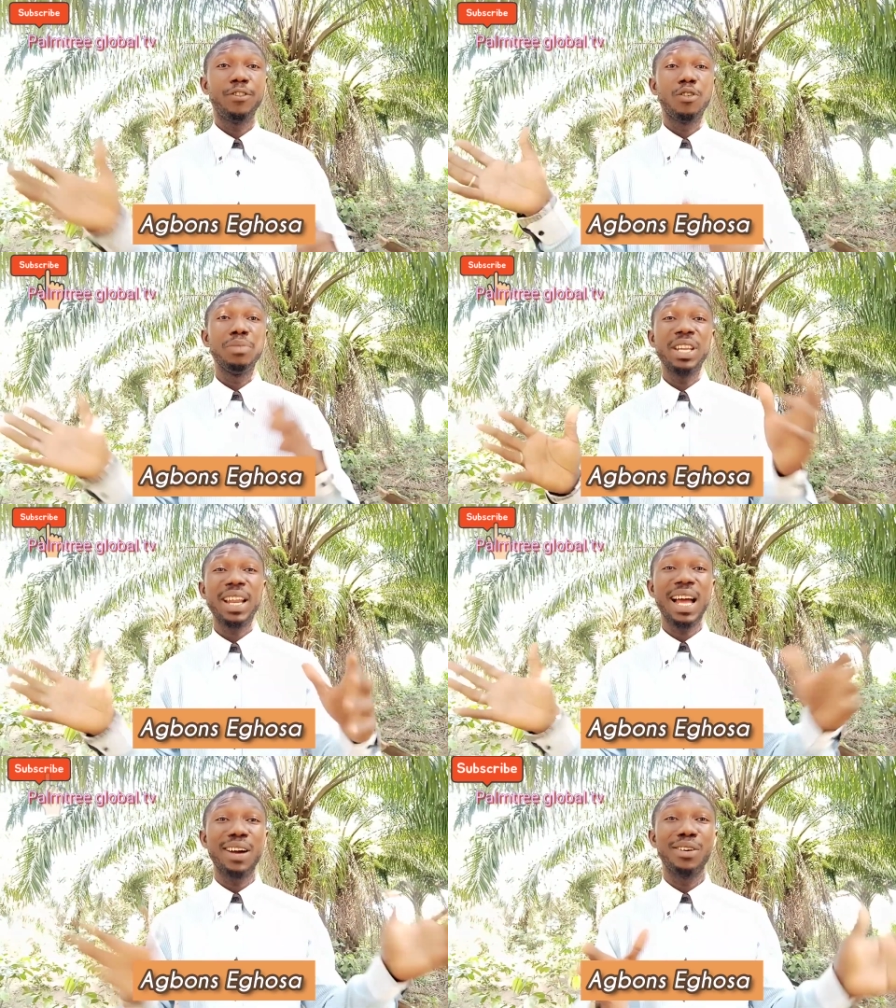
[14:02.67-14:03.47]
oh,
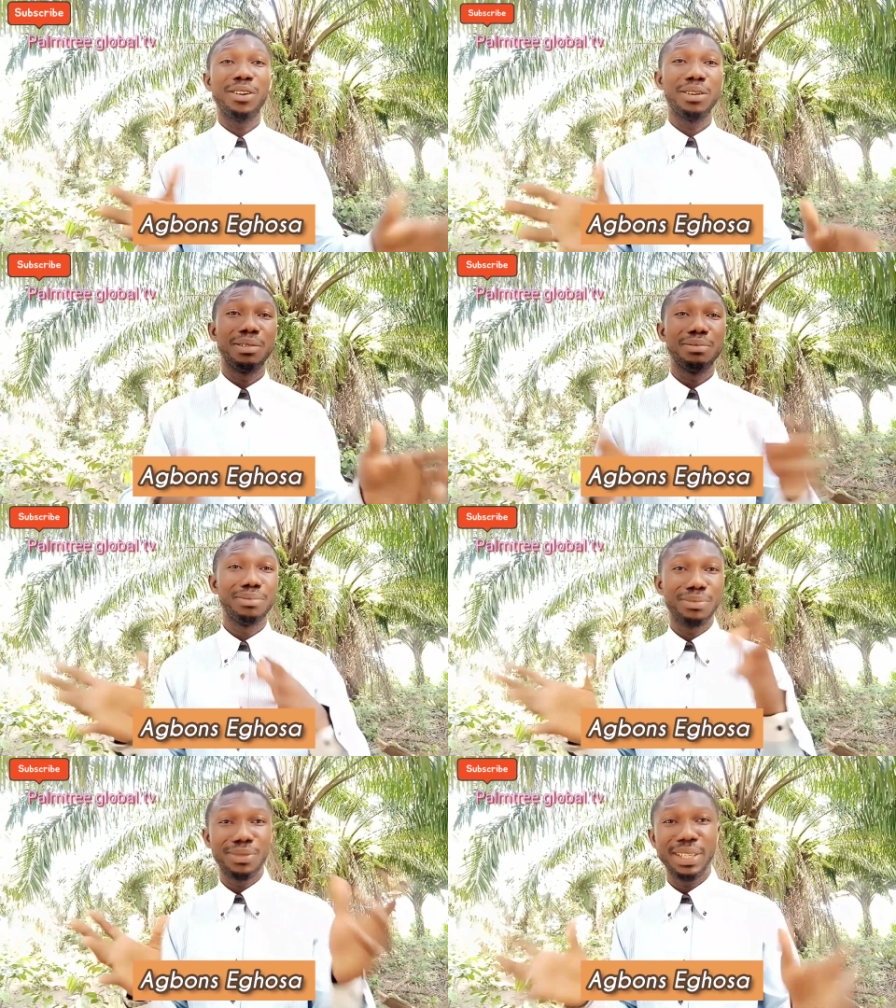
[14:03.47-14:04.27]
being an
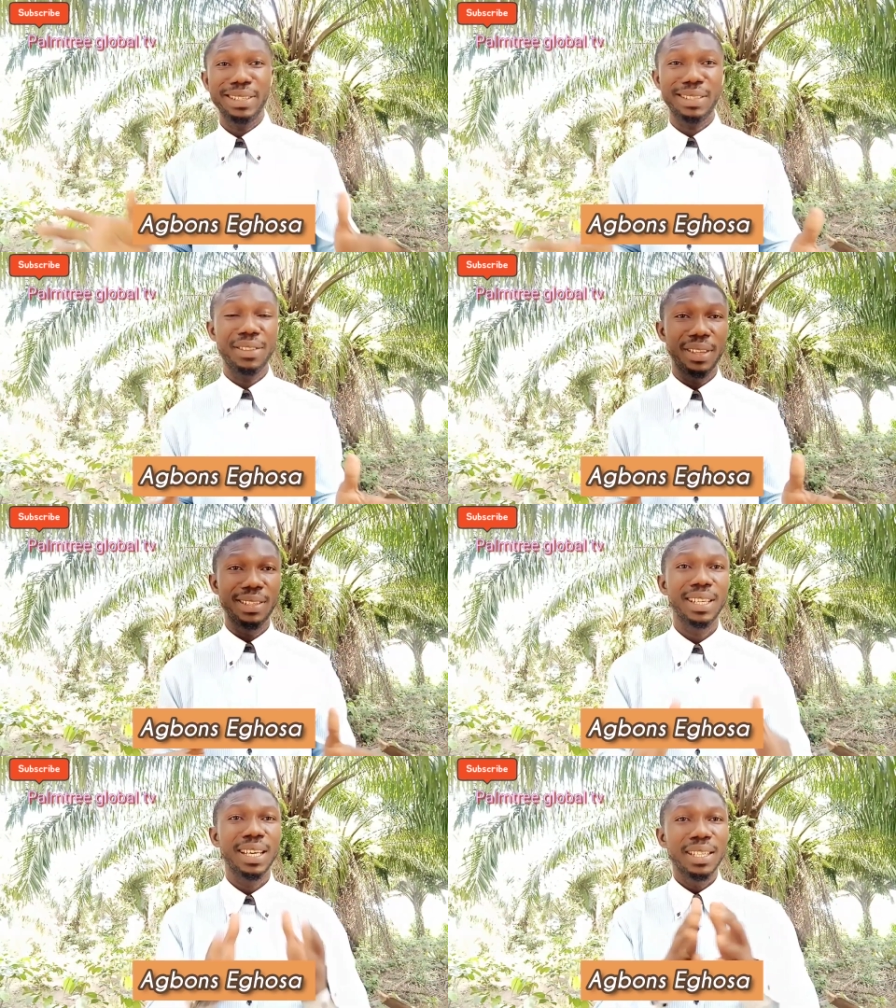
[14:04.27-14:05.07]
idle person
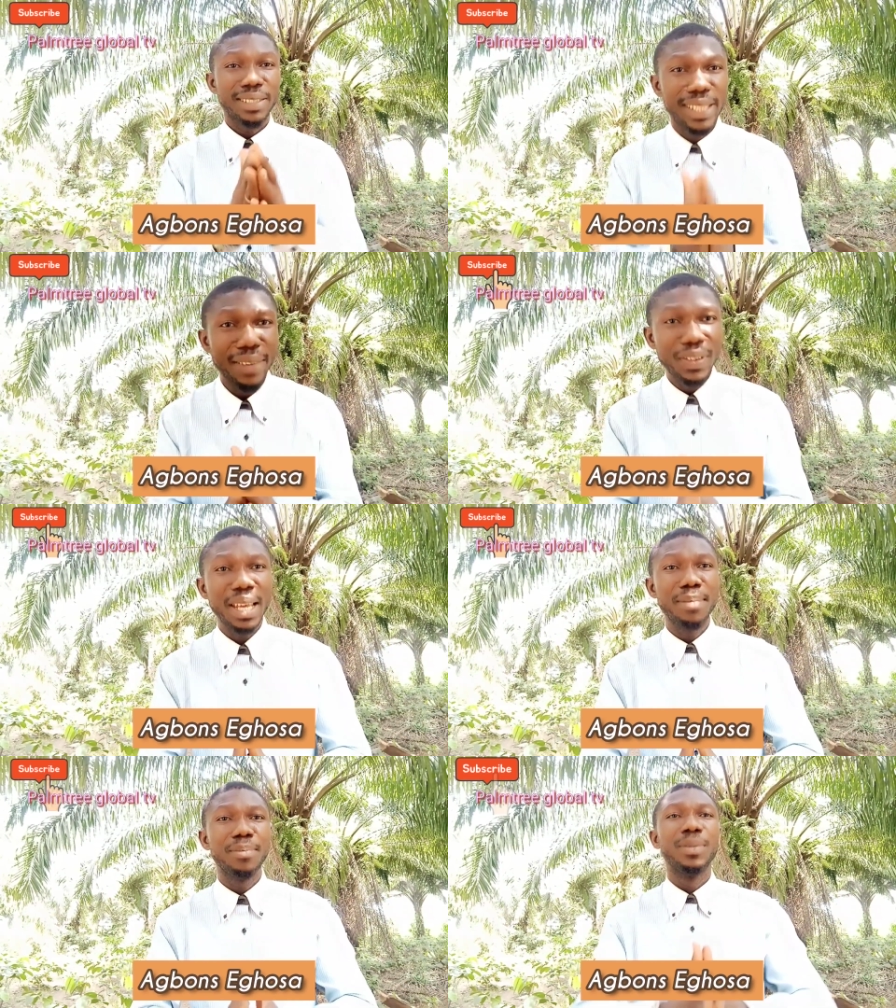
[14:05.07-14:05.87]

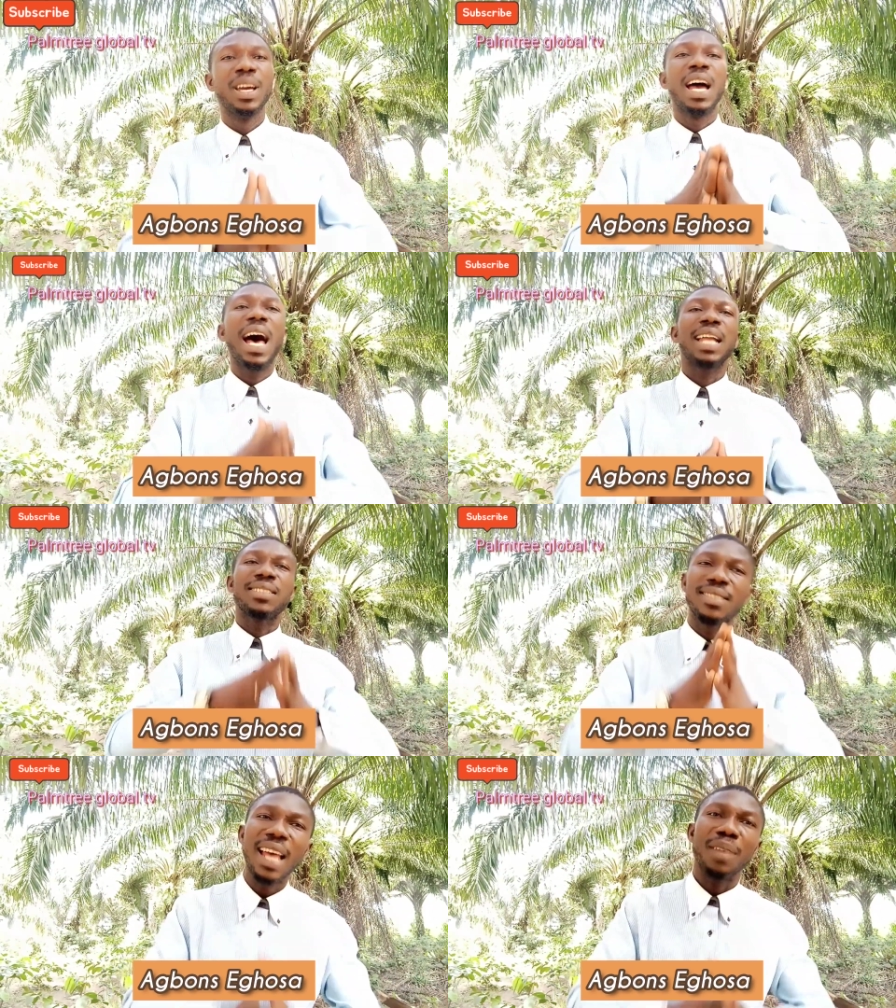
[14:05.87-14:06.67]
is a sin.
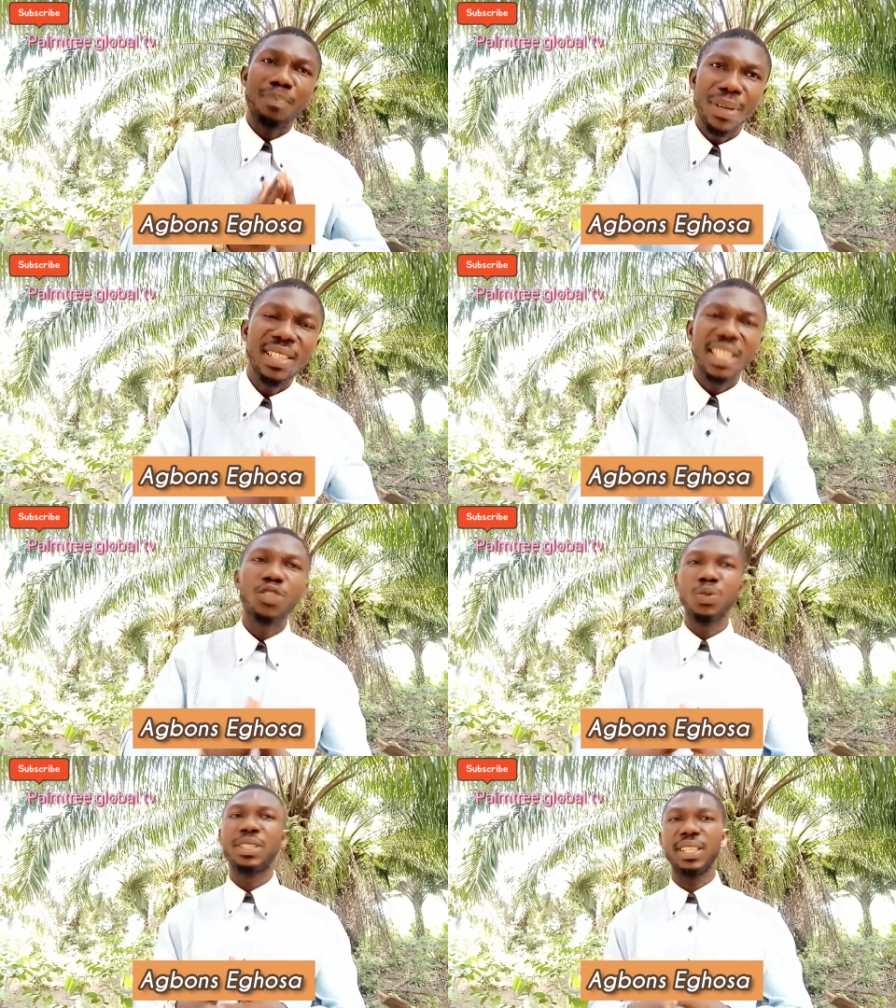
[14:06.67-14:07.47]

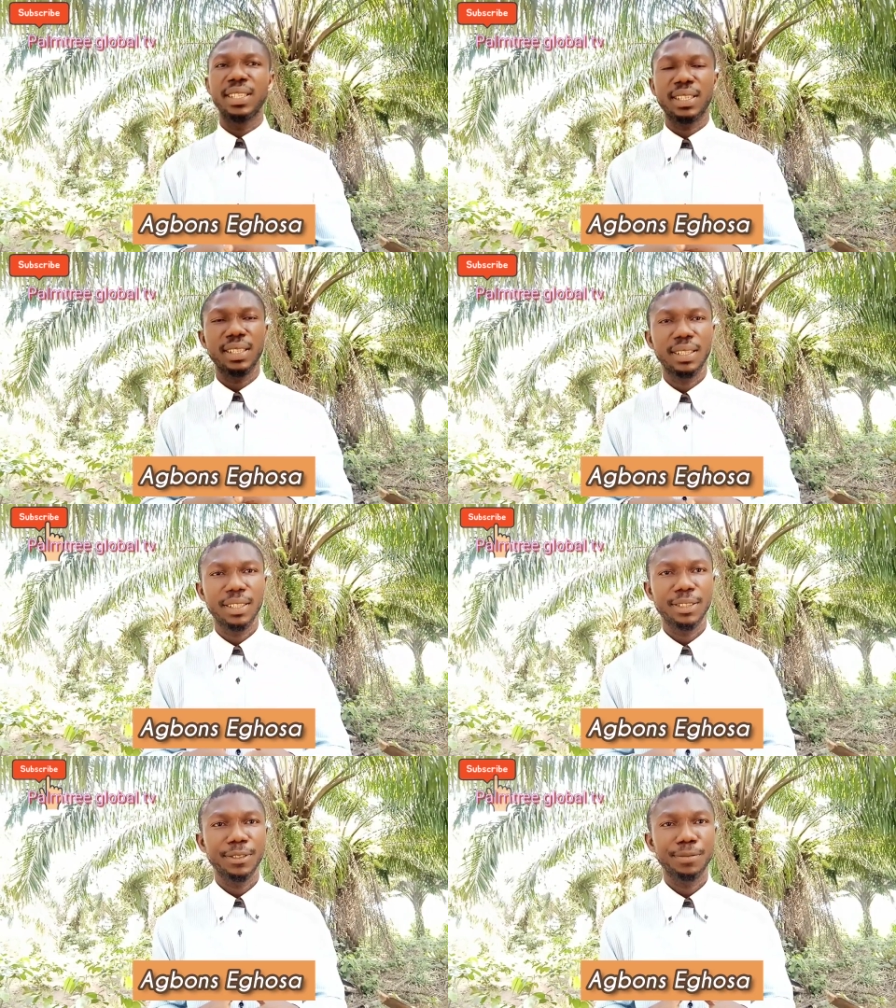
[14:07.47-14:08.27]
I will tell you
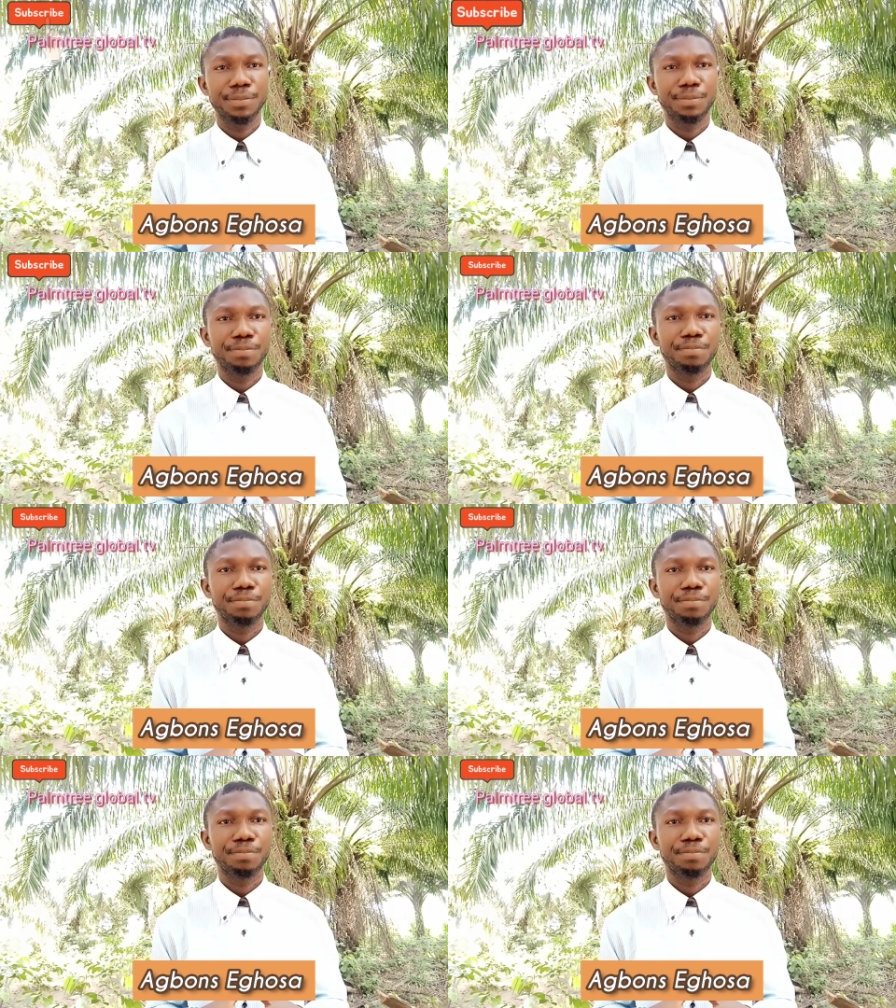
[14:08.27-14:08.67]
for free.